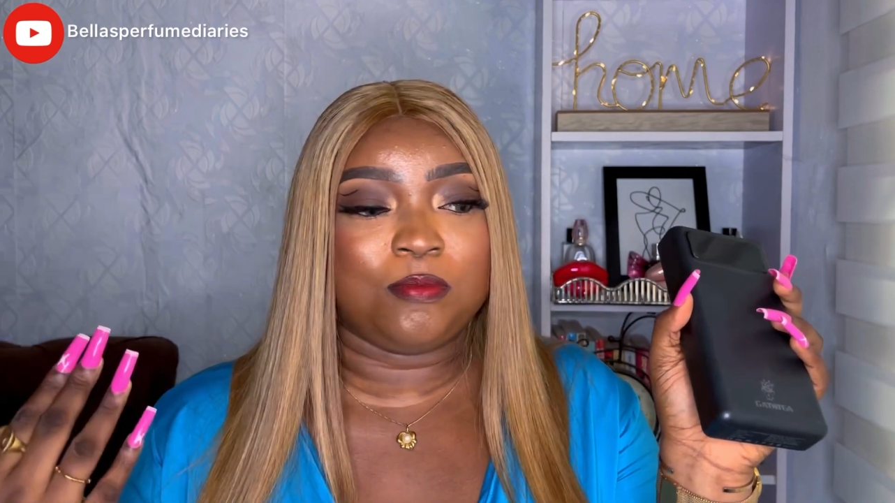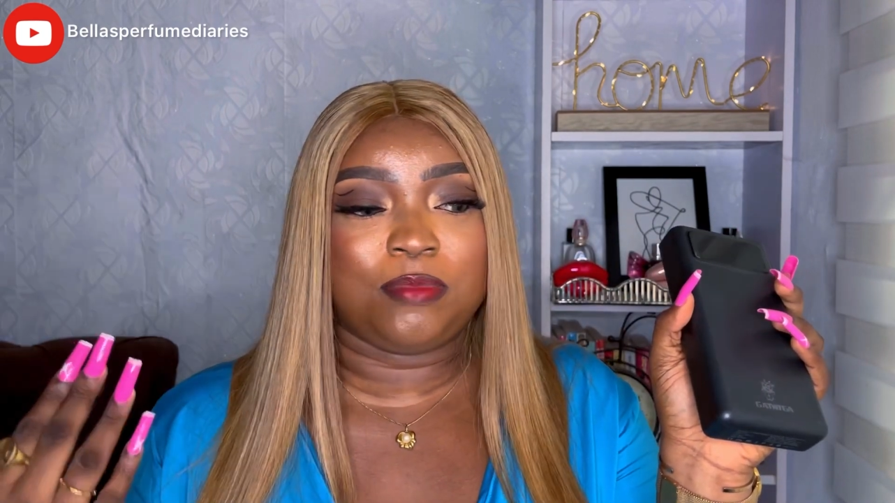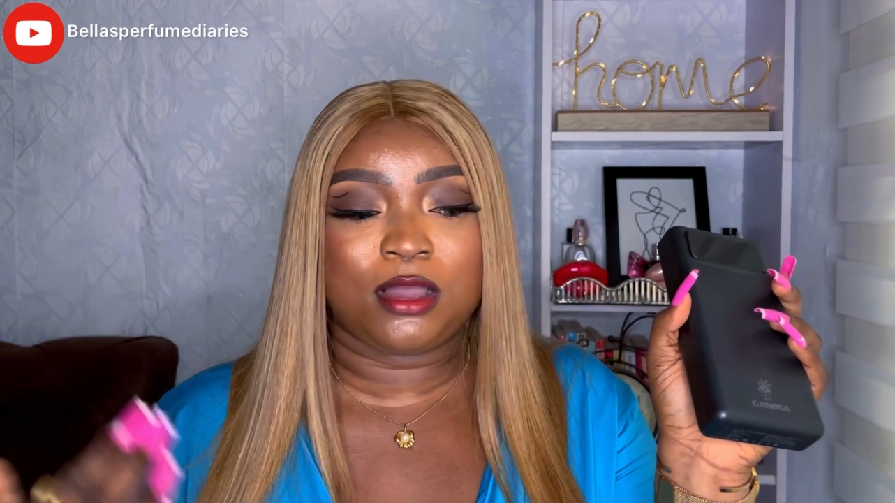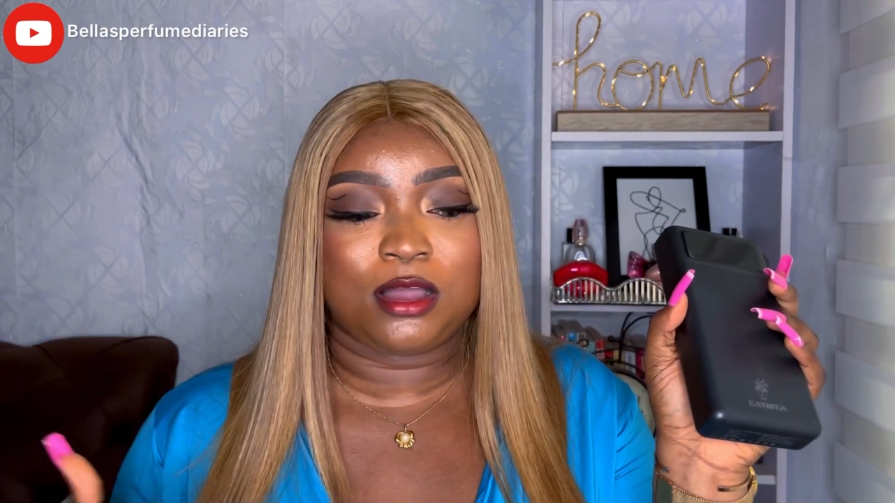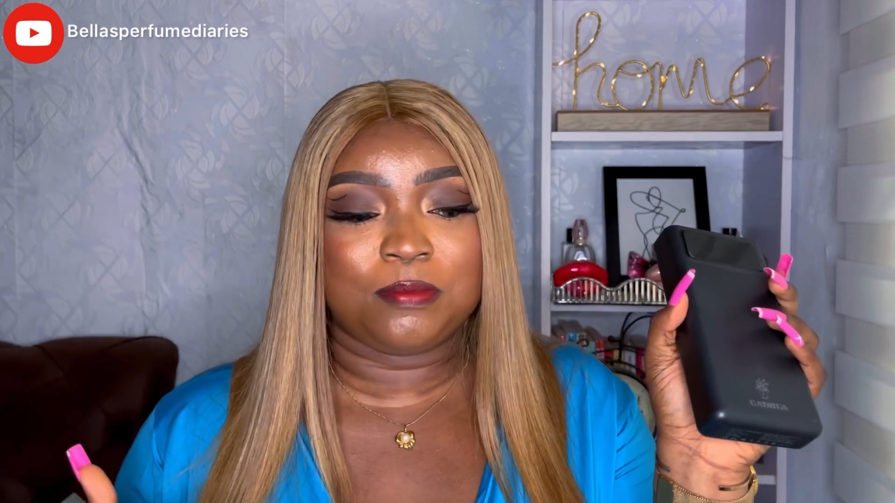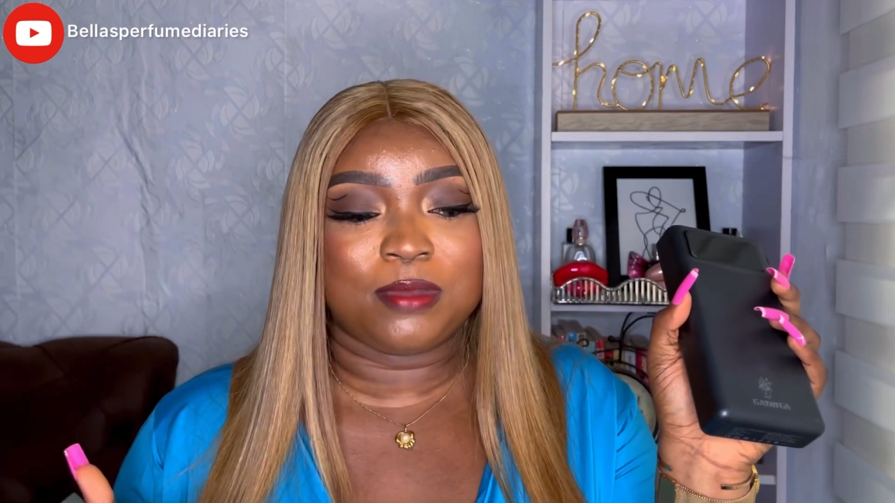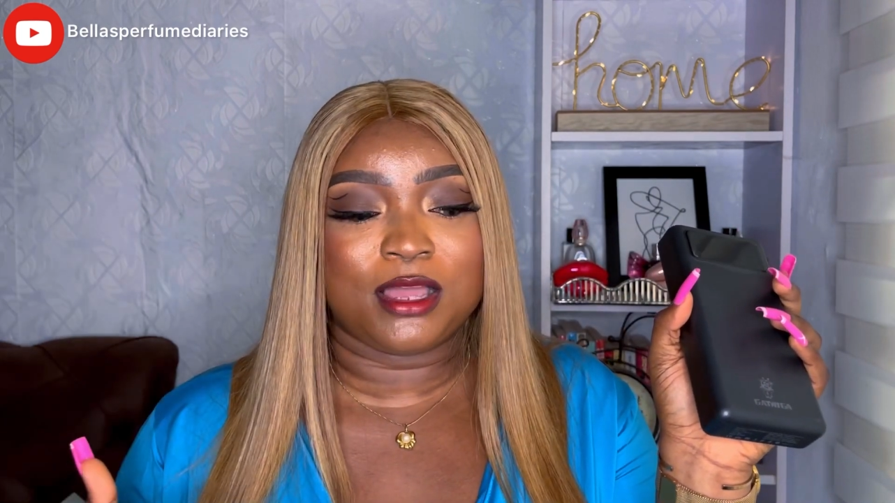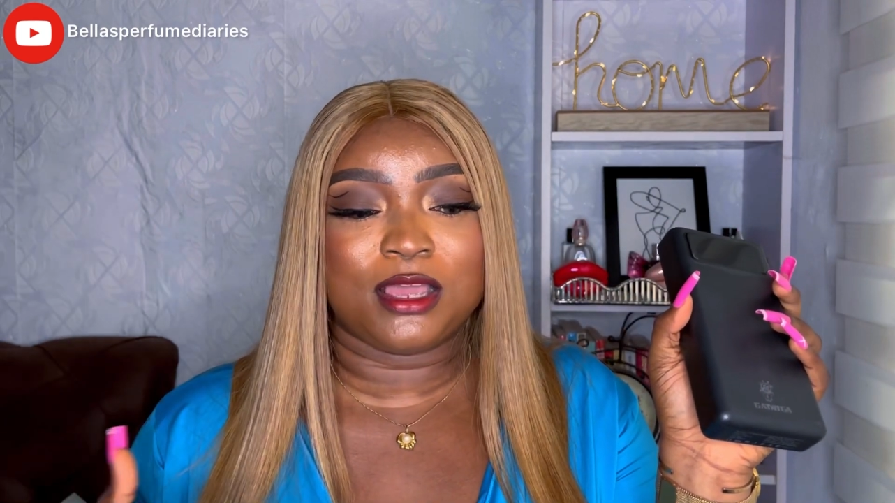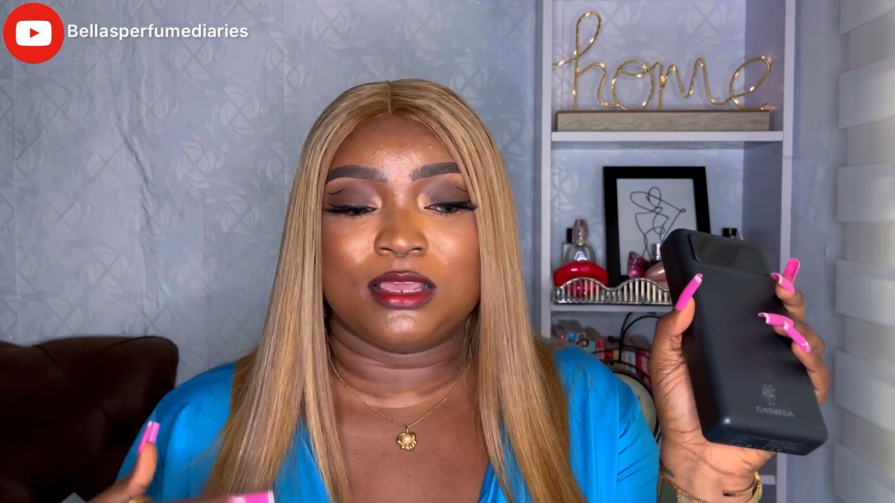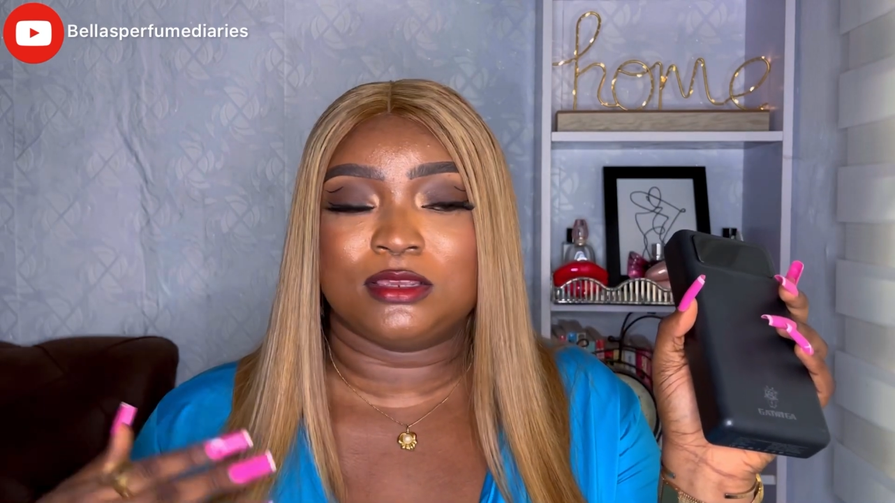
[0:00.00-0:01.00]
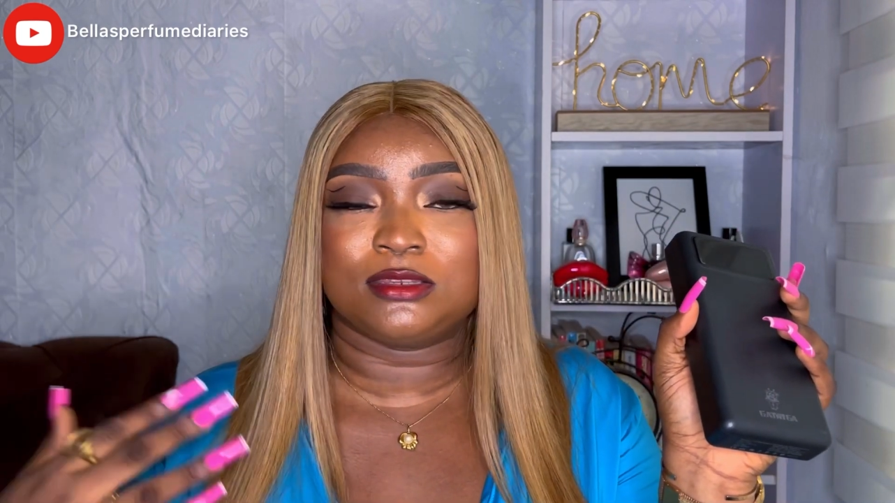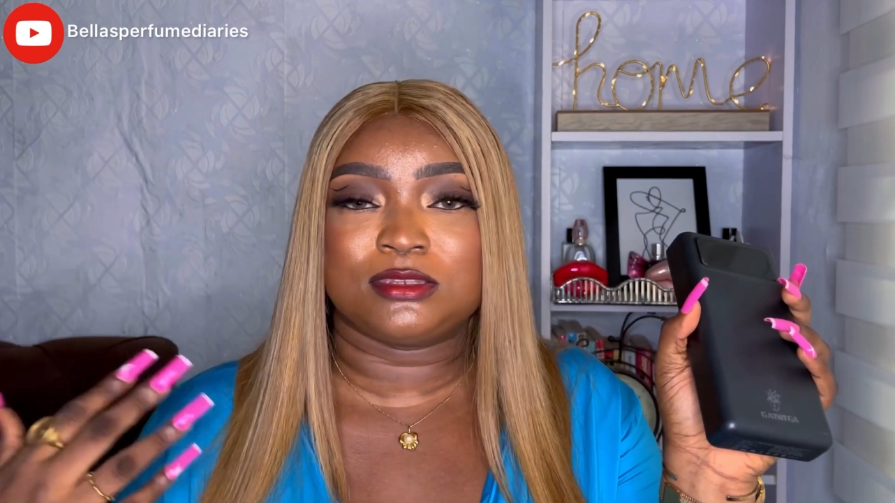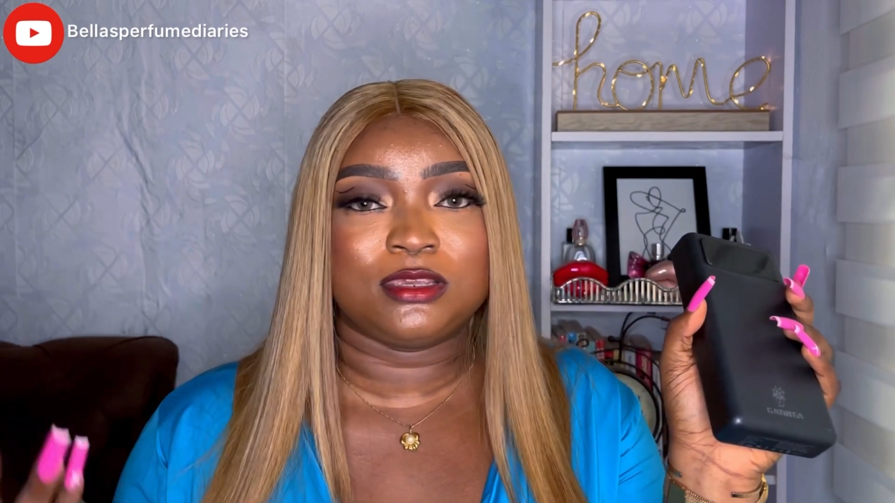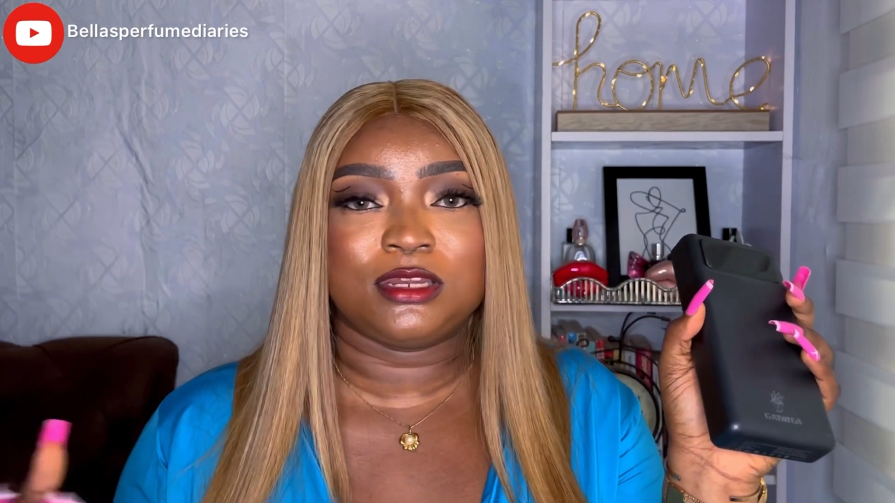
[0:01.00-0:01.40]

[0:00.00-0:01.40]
power banks